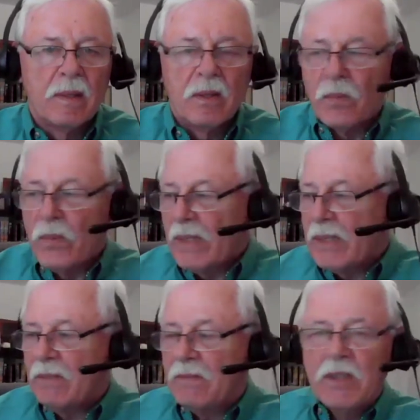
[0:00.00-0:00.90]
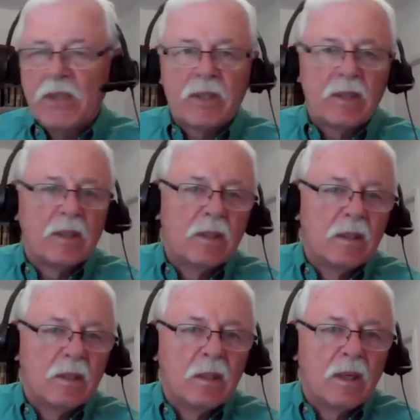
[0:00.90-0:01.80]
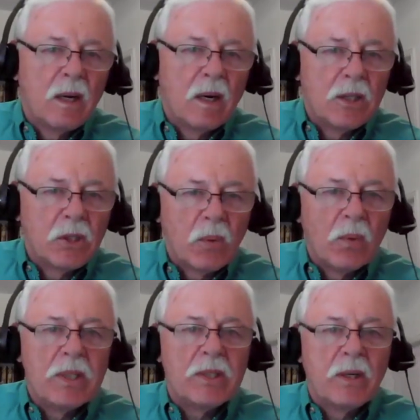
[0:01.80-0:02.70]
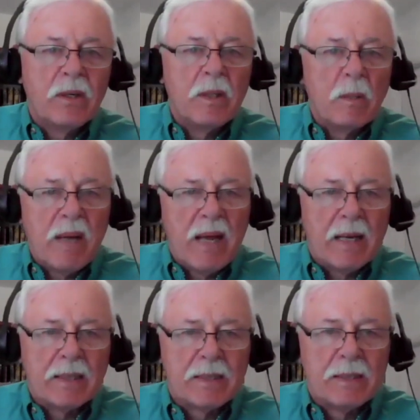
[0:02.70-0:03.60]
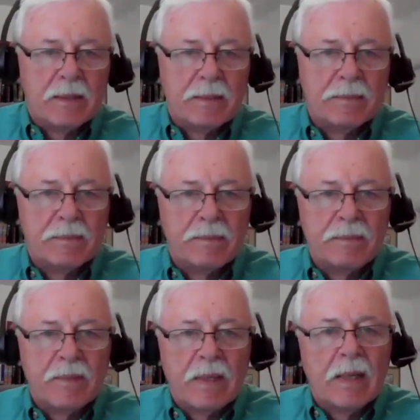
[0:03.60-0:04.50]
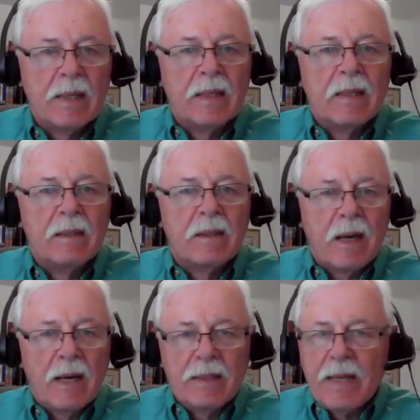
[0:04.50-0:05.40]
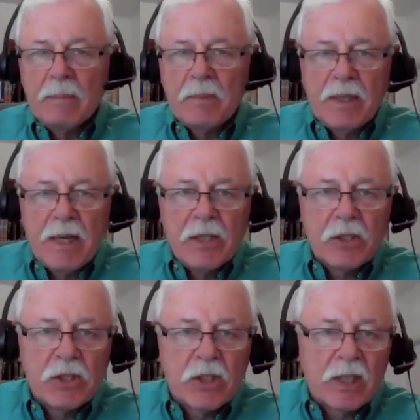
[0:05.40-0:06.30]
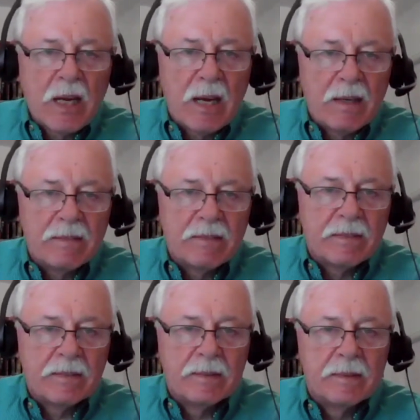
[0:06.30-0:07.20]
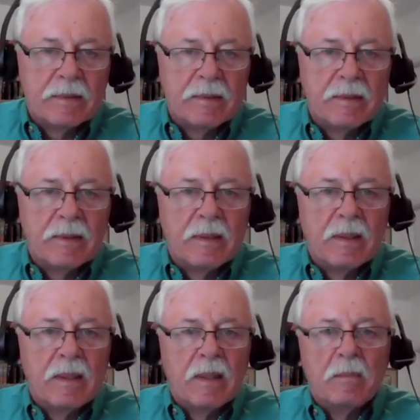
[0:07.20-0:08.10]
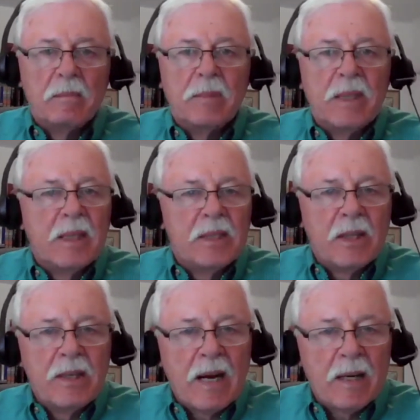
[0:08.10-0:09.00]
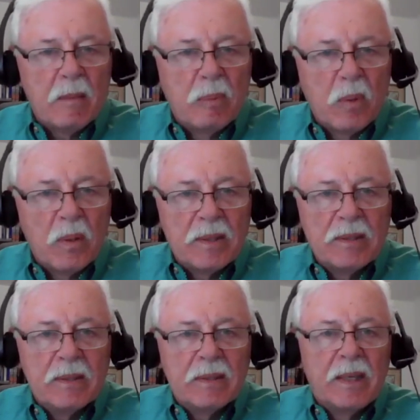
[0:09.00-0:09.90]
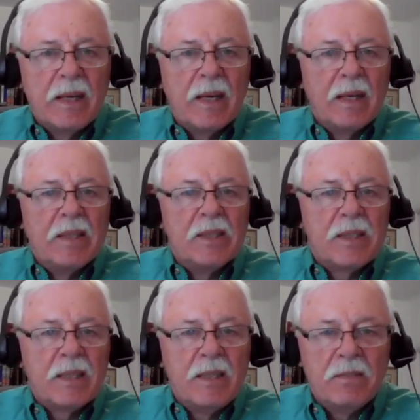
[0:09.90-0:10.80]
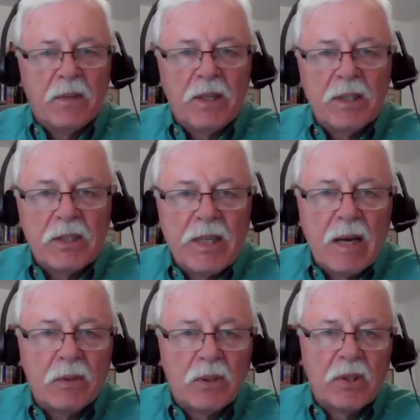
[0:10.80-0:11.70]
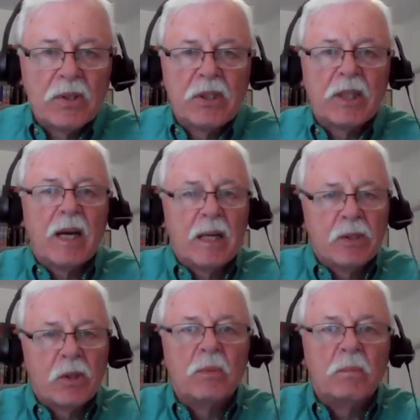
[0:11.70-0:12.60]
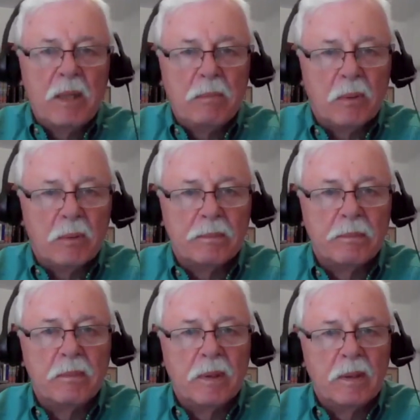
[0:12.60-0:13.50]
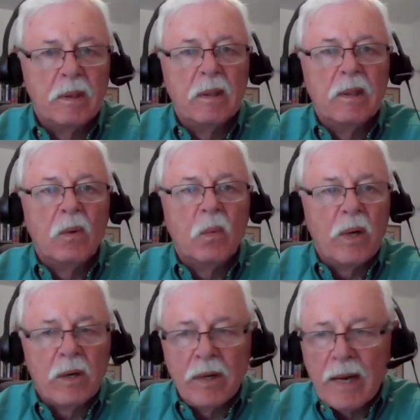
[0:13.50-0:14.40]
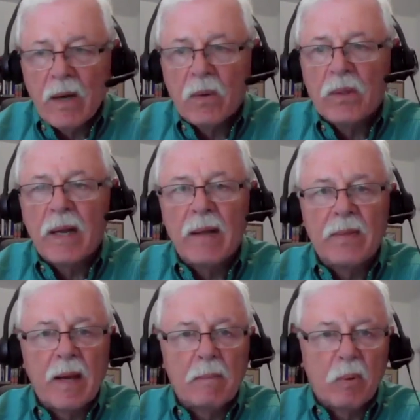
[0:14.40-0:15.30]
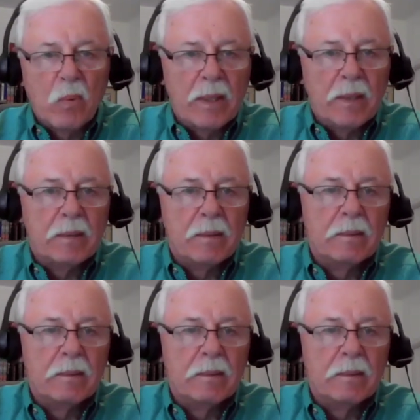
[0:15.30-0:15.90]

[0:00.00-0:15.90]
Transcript: The rest of us are stories that are in the past. God kept the nations alive because they're not important, and the significance now turns to God's own people. We are now at that point.